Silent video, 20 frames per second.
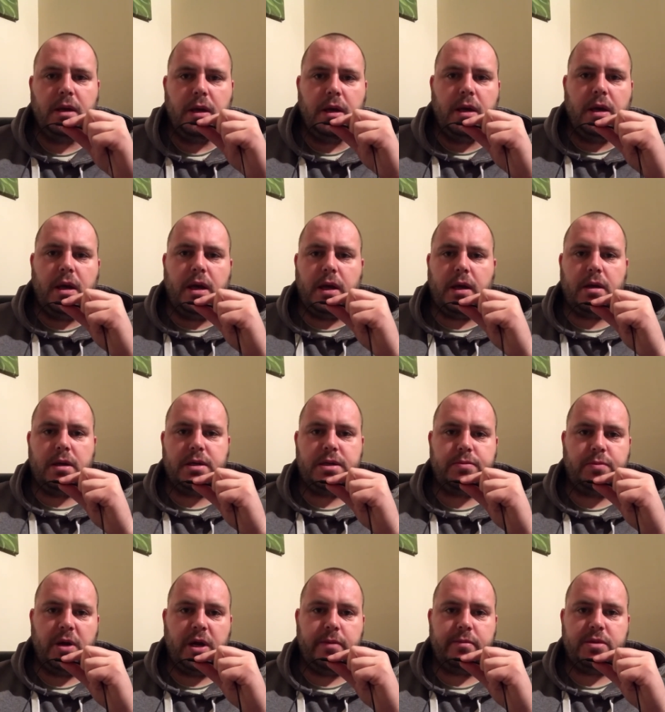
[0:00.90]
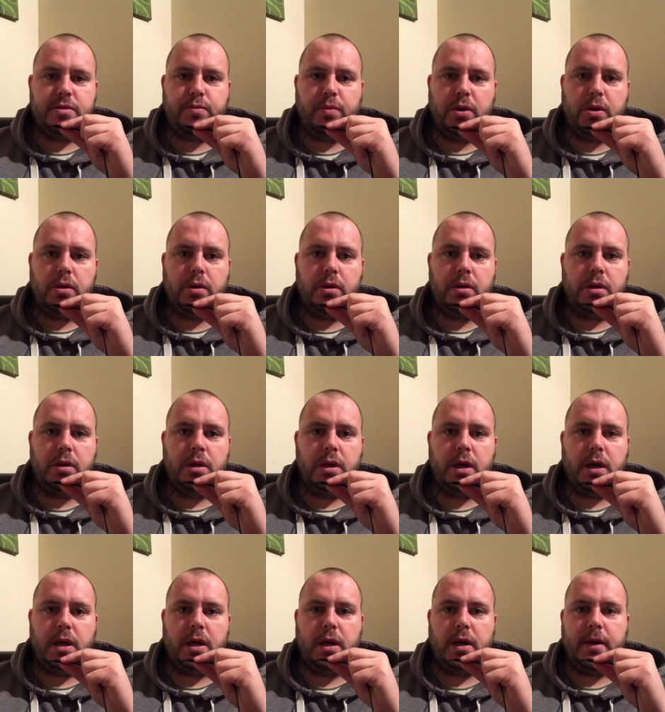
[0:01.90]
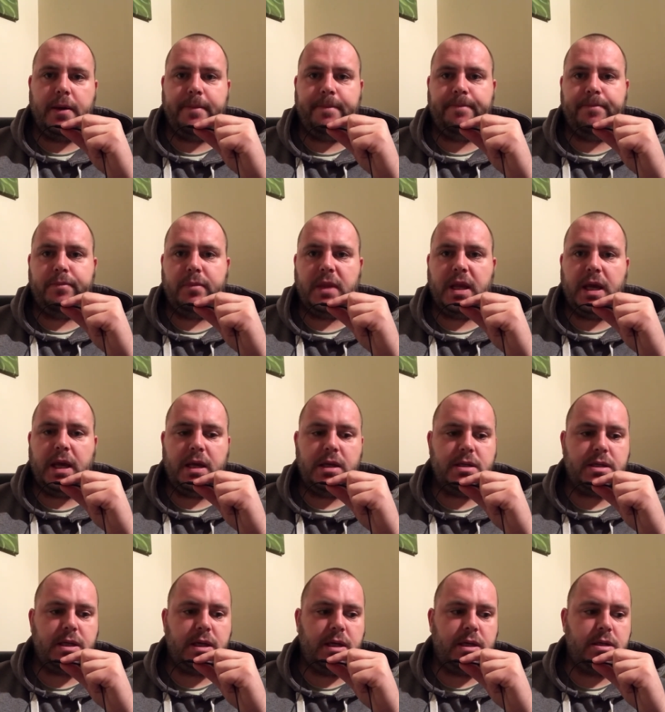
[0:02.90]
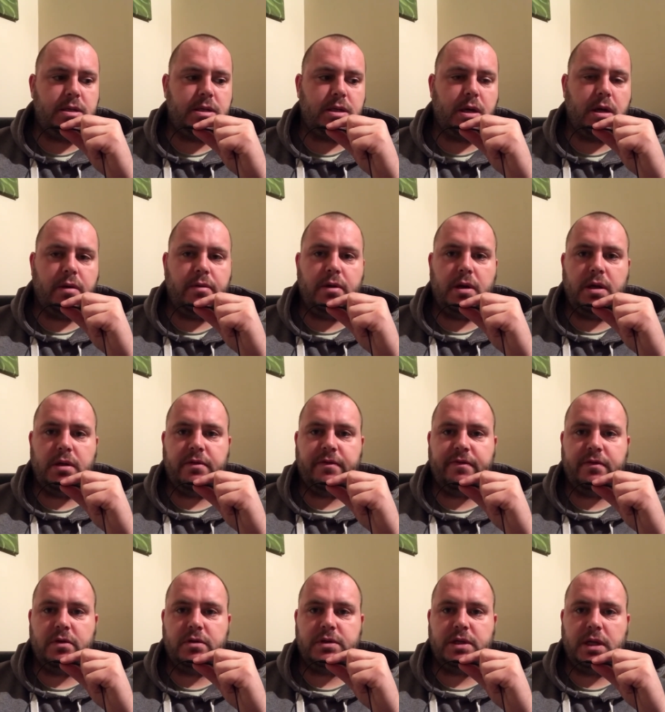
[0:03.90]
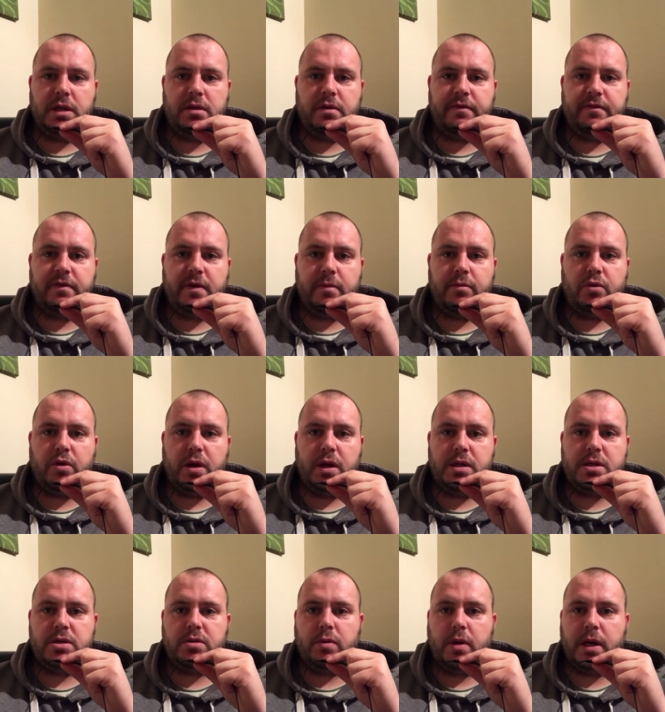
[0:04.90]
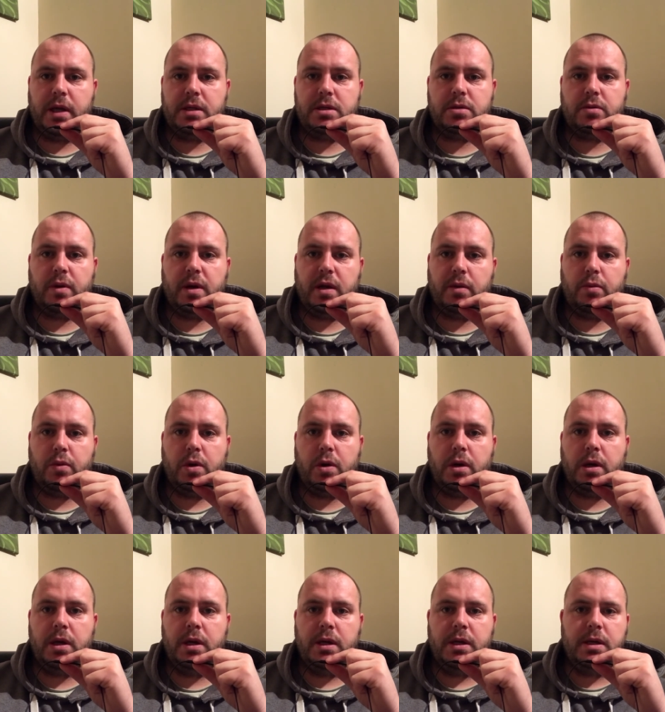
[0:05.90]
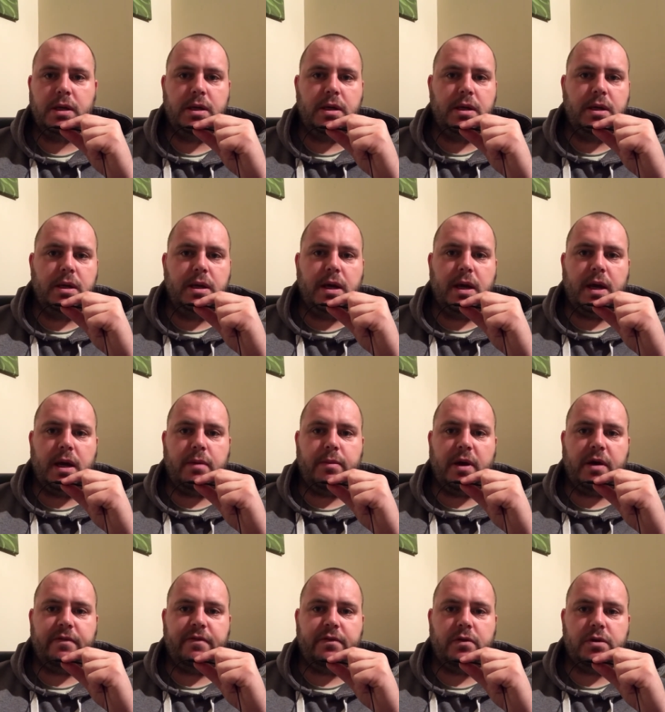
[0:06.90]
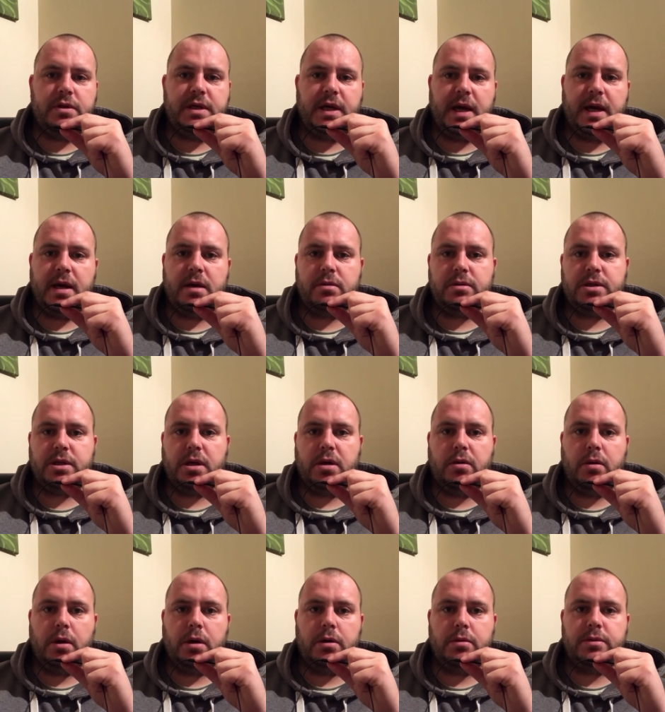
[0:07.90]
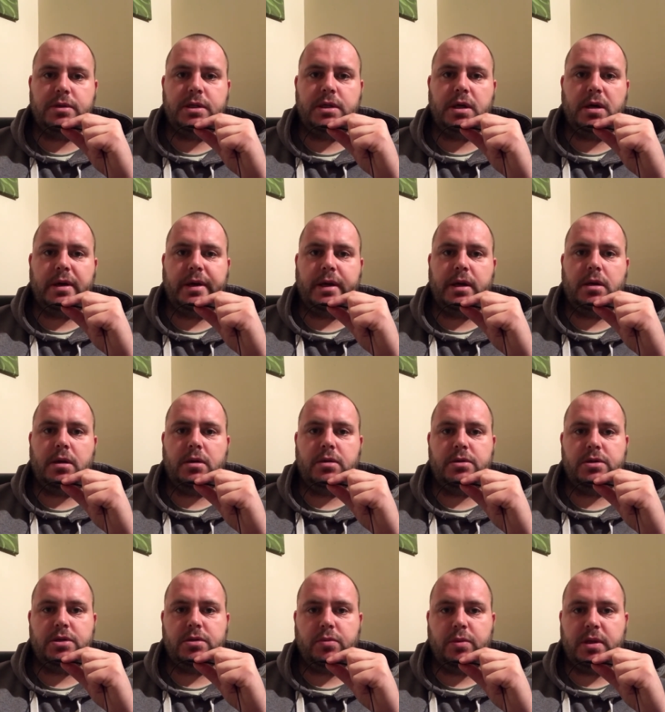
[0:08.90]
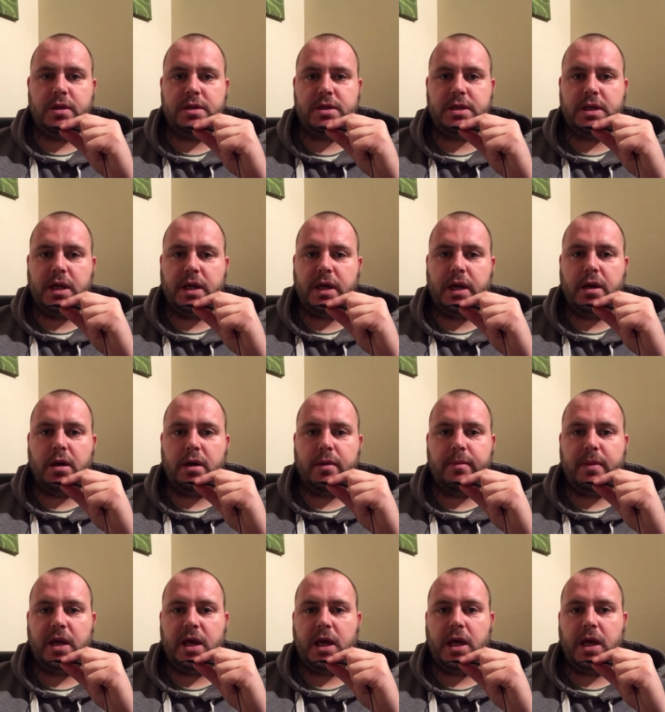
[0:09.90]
Hey guys, my name's Paul. It is currently the 14th of February 2021, and about 48 hours ago I was diagnosed with CDIP.